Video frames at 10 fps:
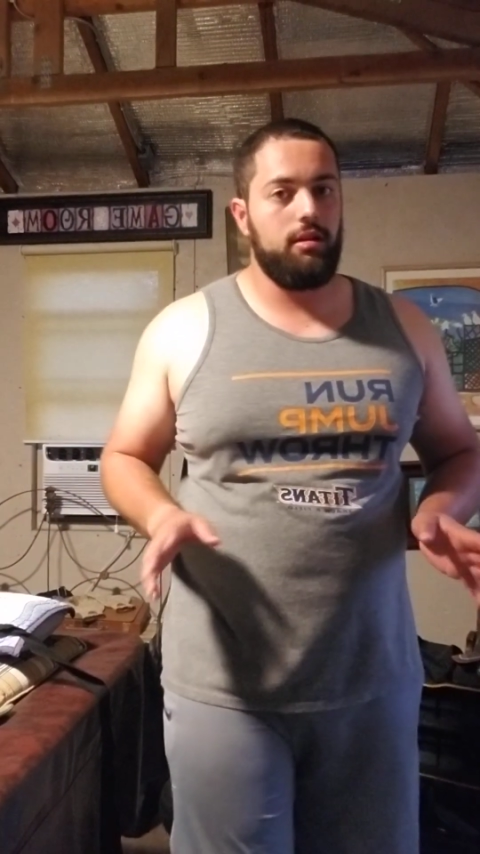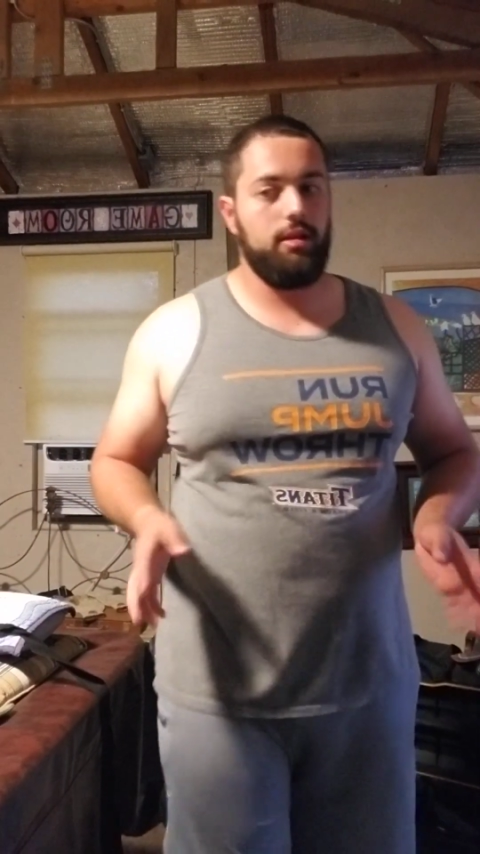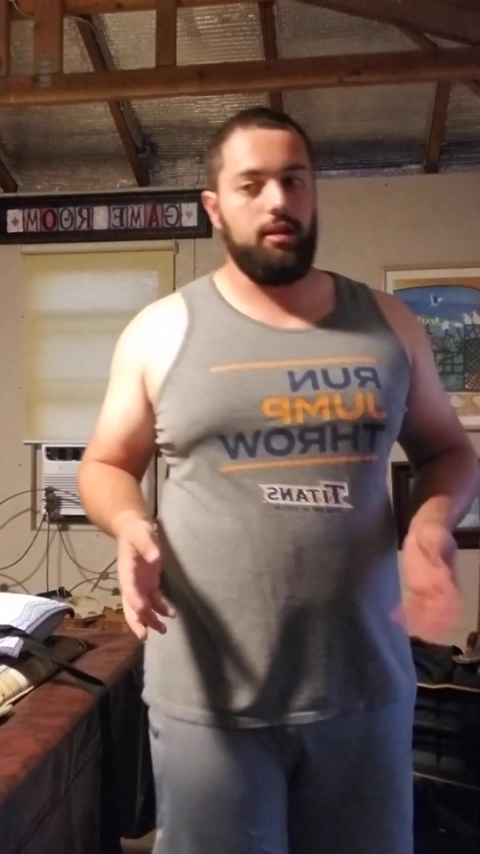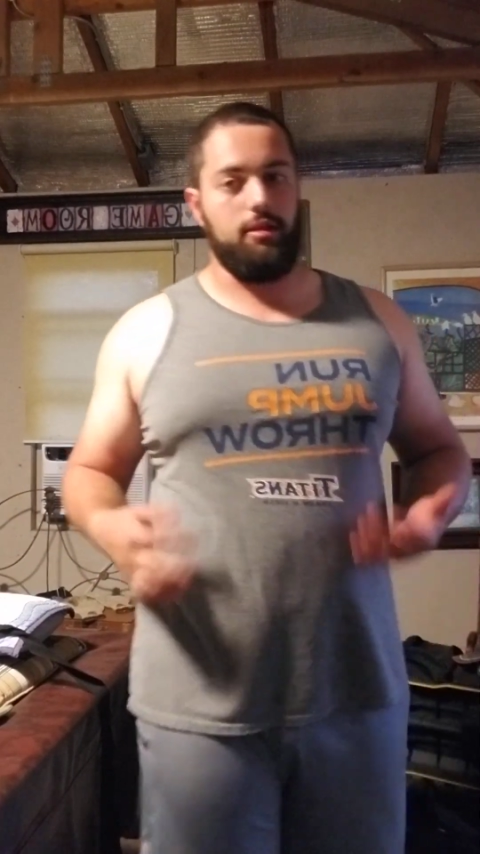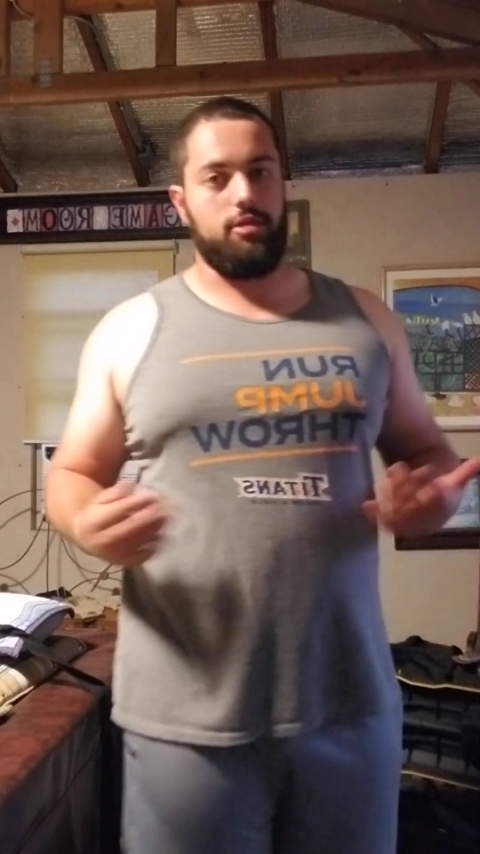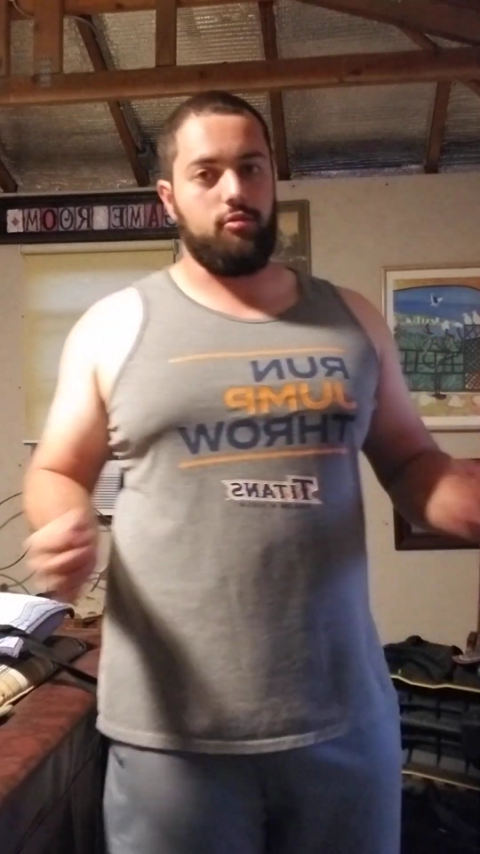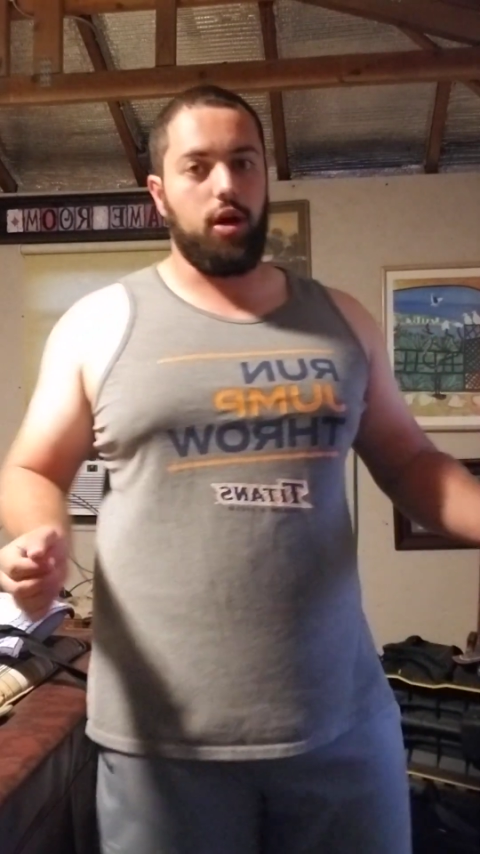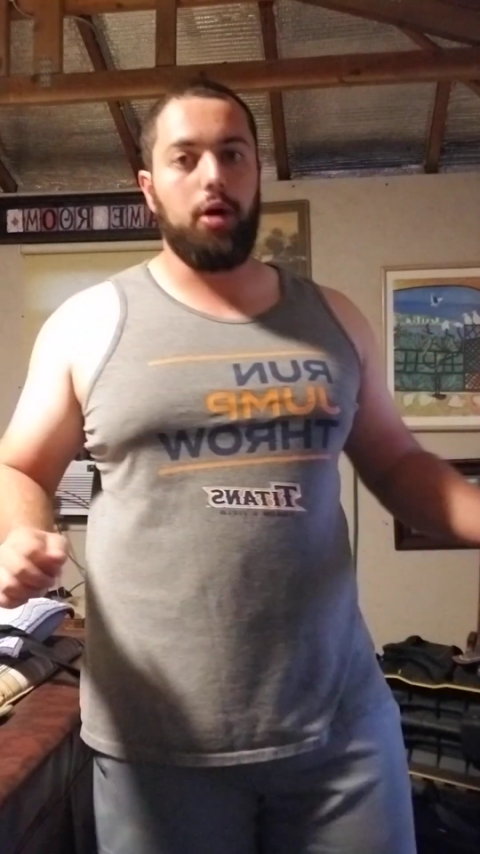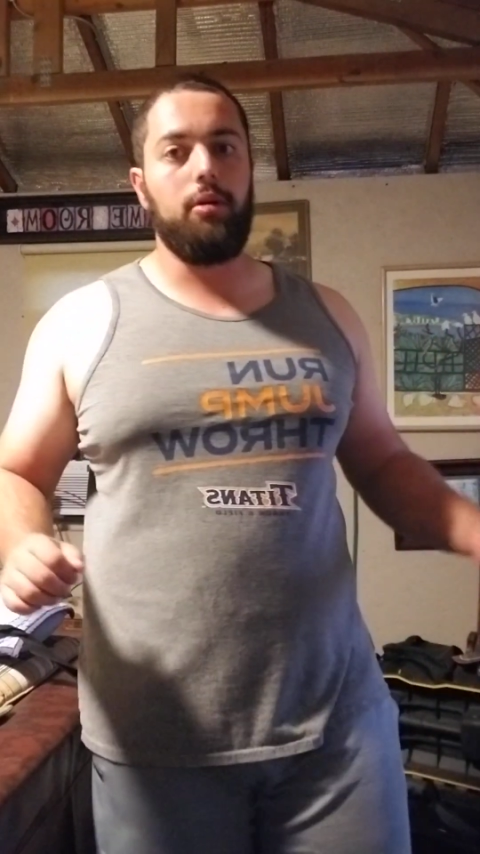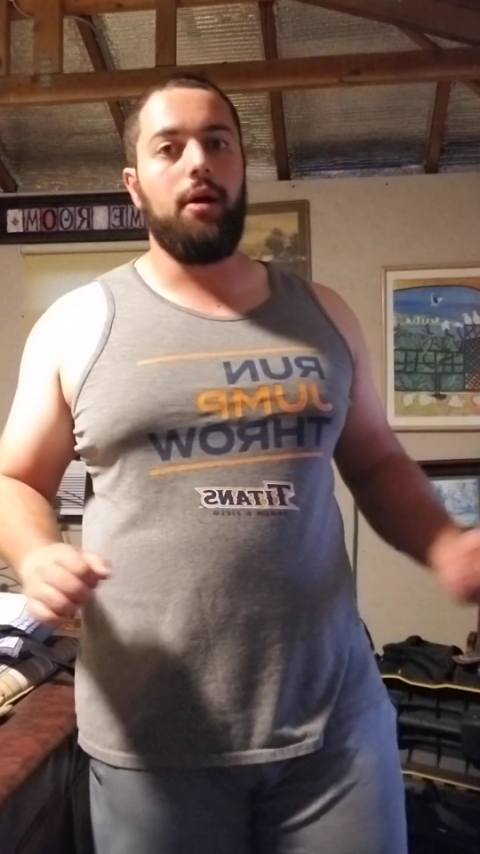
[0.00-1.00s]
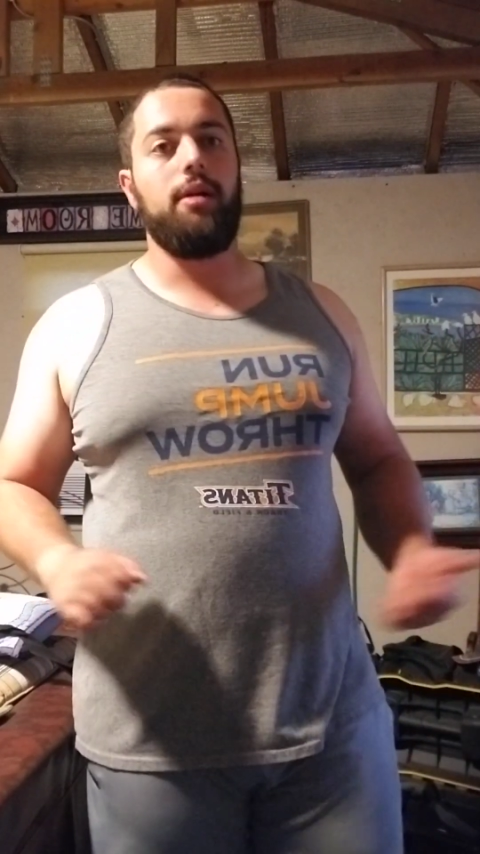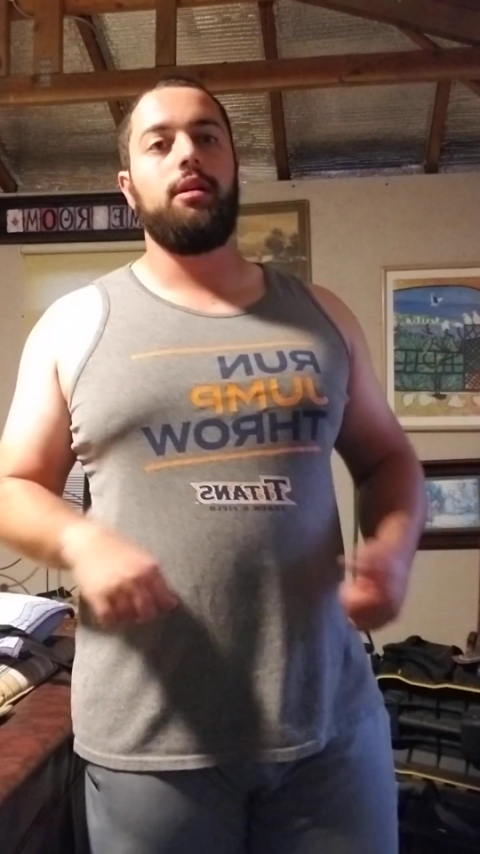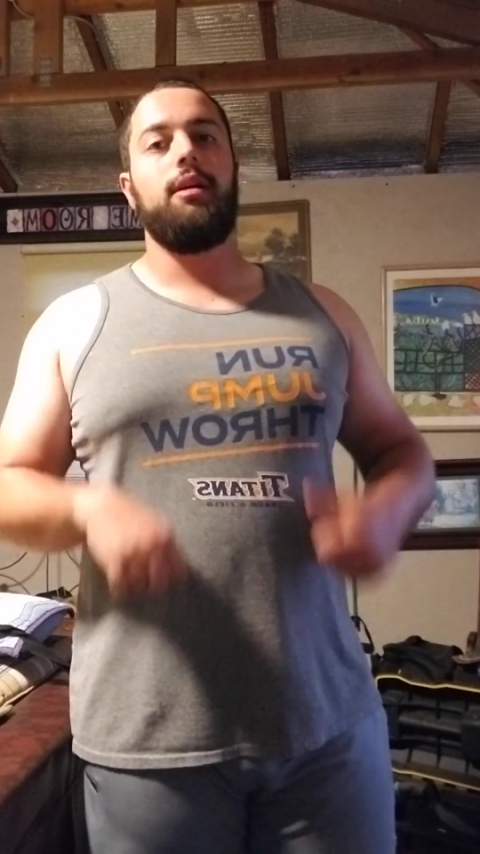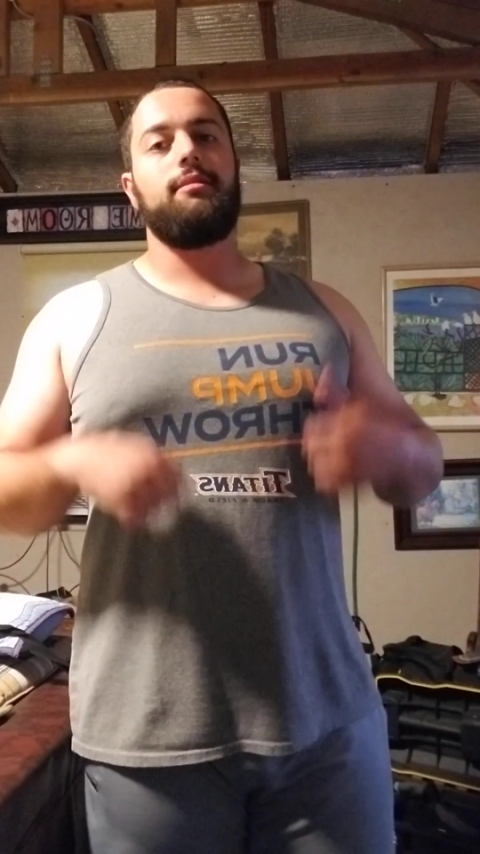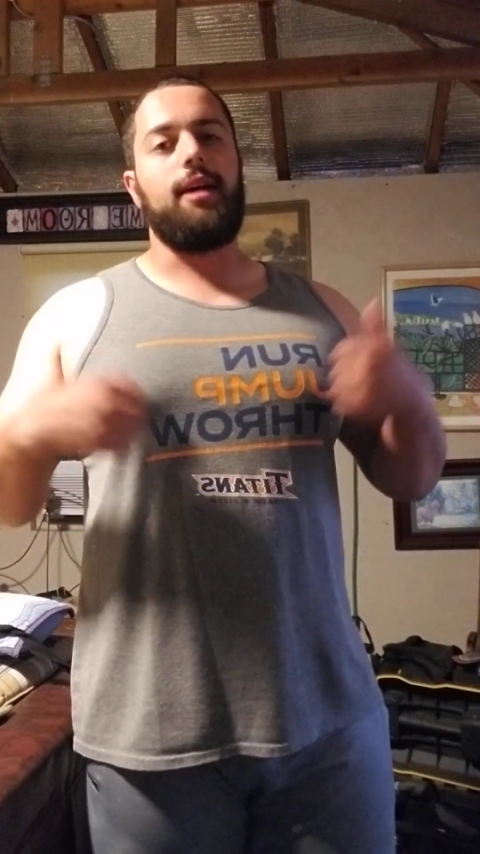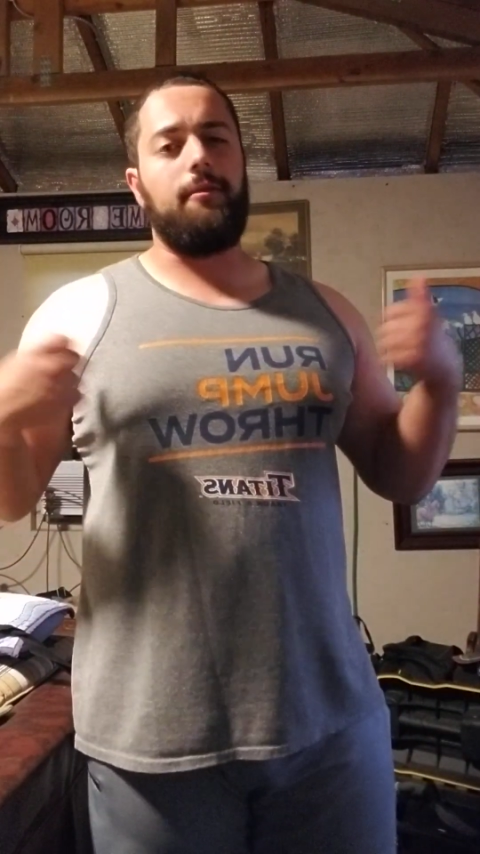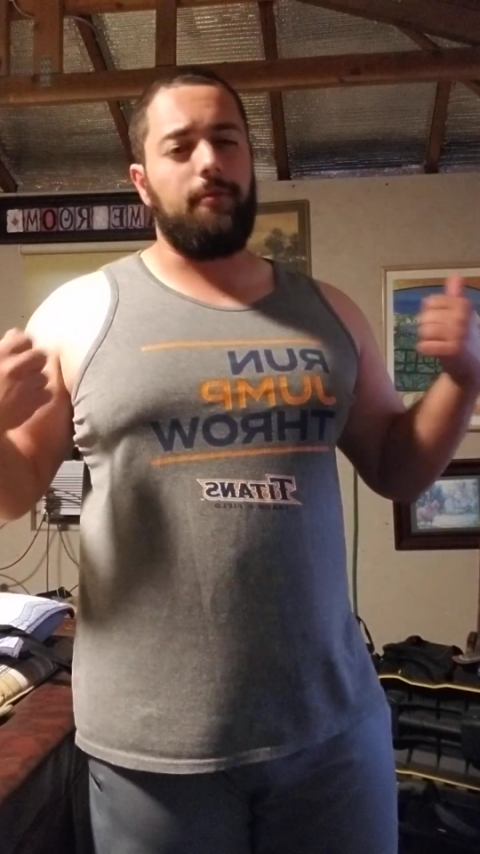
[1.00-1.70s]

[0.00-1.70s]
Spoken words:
in the throw that